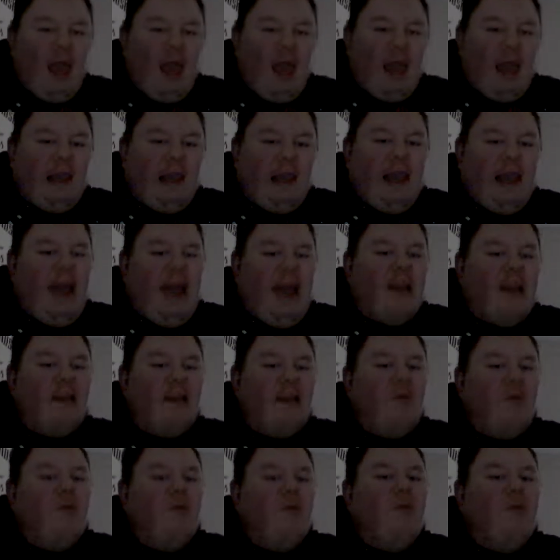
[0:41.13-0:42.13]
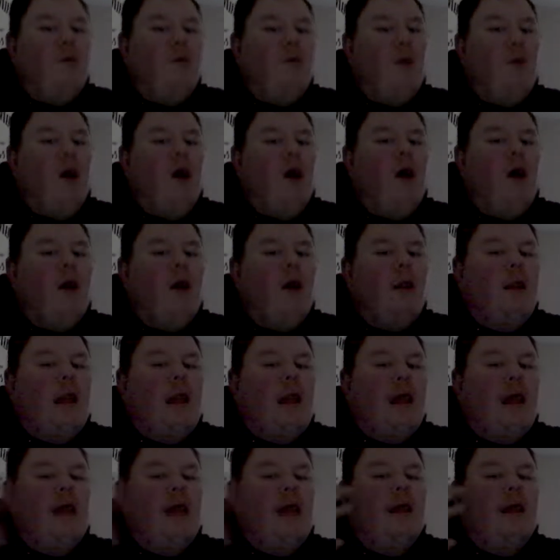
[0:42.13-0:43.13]
engaging with the world
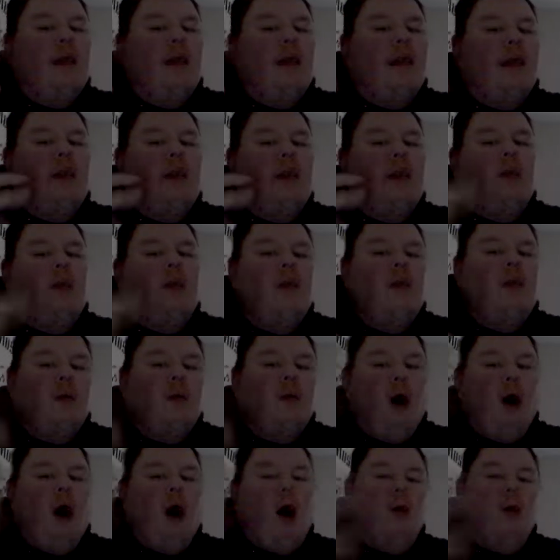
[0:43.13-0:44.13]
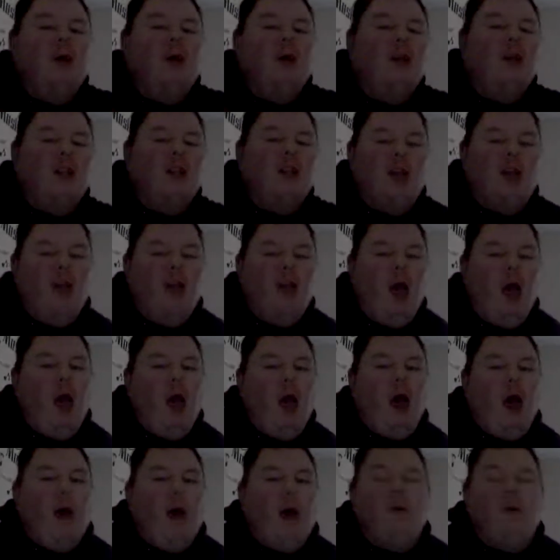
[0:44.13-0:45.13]
unless I need to, obviously.
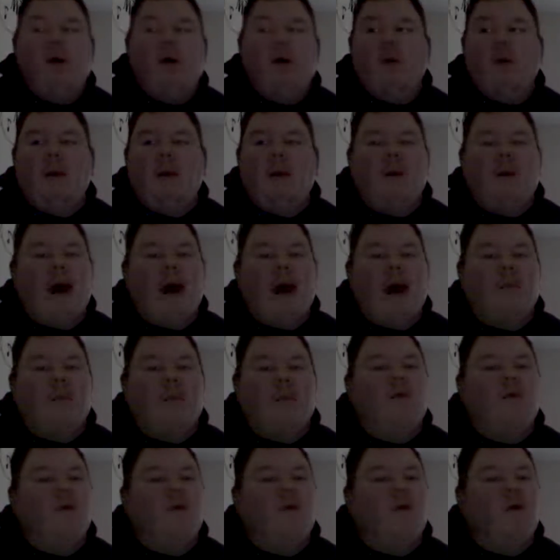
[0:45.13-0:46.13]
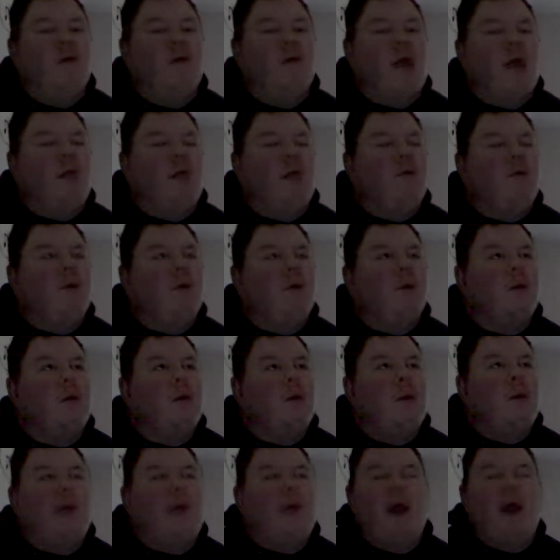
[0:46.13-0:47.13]
I will be back before then because I've
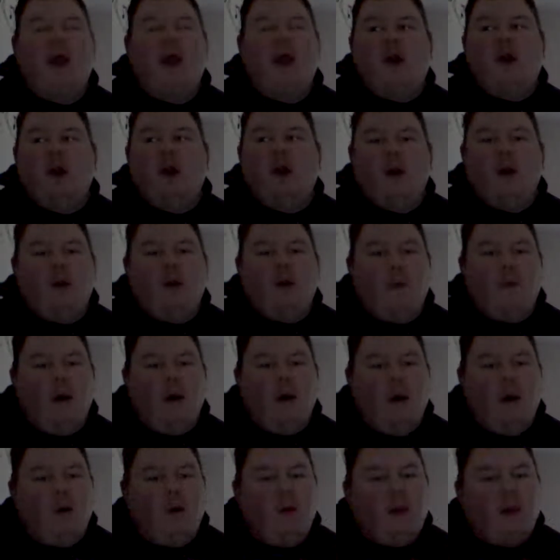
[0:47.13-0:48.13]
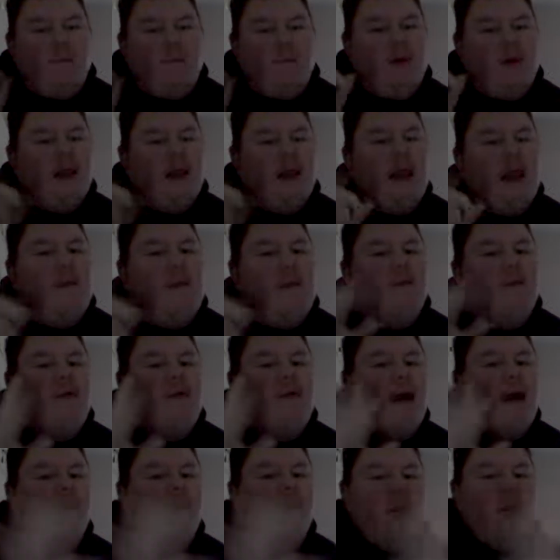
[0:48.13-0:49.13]
got my radio show tomorrow, which I picked out my
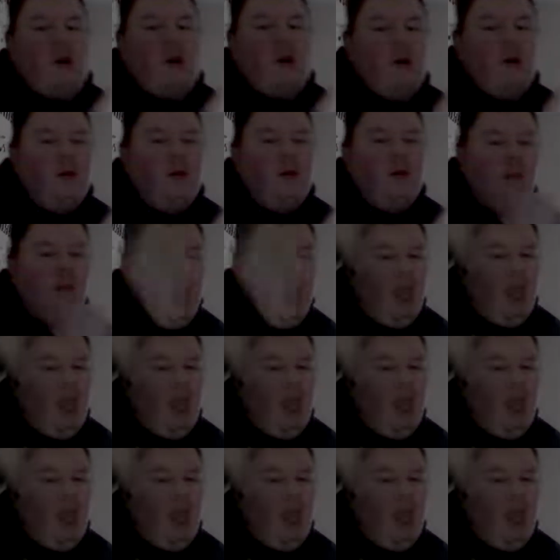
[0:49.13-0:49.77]
5 songs.